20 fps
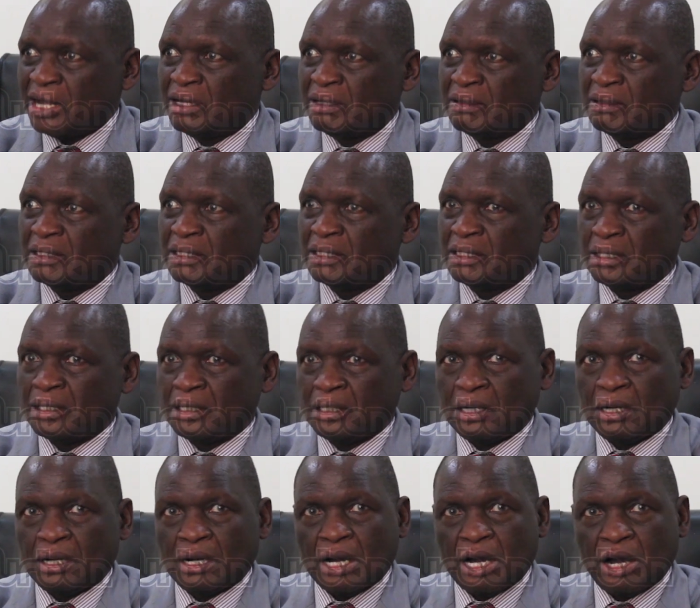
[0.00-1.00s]

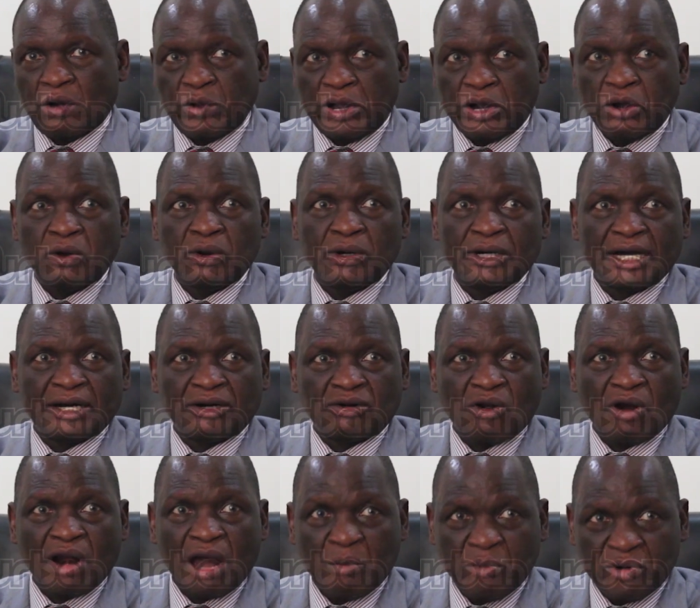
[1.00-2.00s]
Uh, we call that
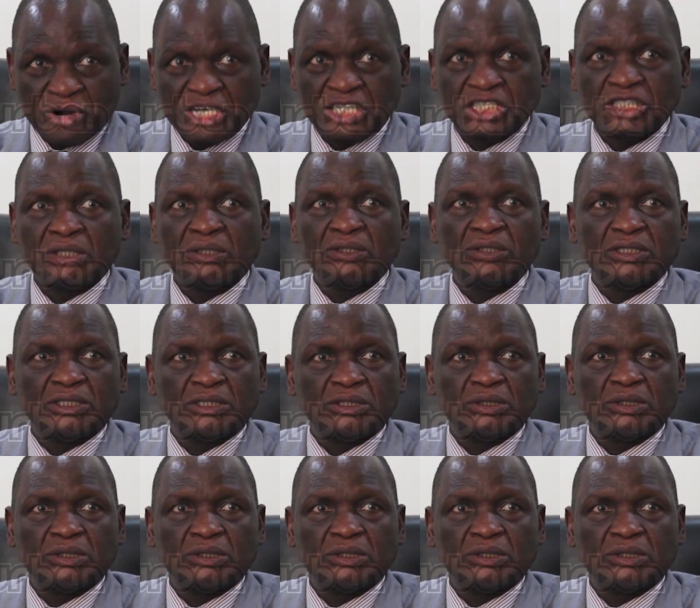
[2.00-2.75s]
collaborations.